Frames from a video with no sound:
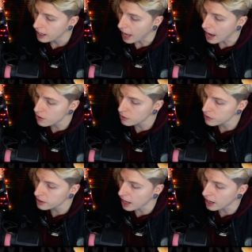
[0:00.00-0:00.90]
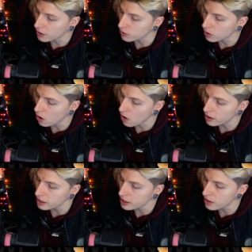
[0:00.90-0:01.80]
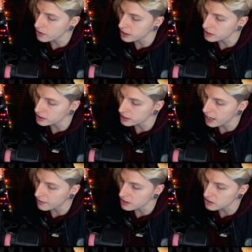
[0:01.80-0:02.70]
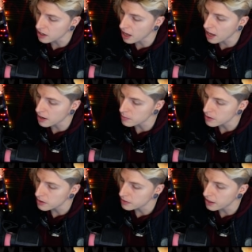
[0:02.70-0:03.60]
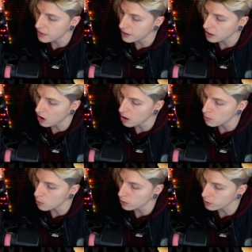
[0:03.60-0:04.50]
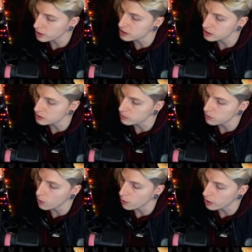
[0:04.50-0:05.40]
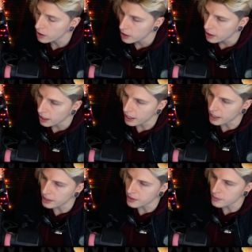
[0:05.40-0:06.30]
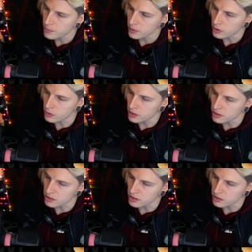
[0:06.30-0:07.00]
I don't think I can recall any other incident at this time that they caught more criticism for. And you can